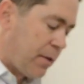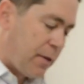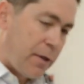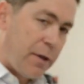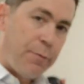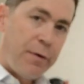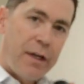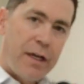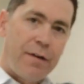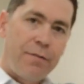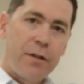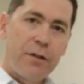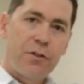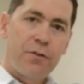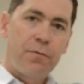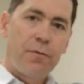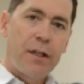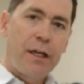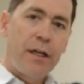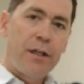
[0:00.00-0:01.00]
And we have
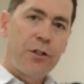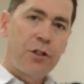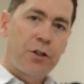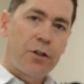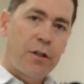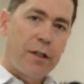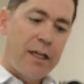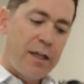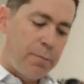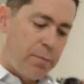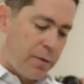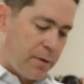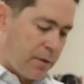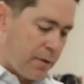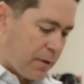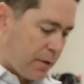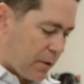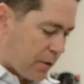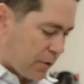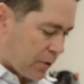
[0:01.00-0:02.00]
this flange clamp,
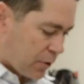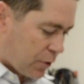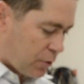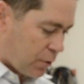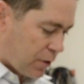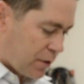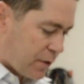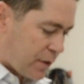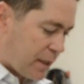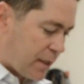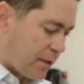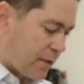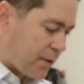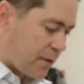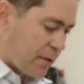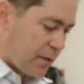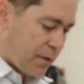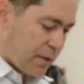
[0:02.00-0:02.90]
of course, that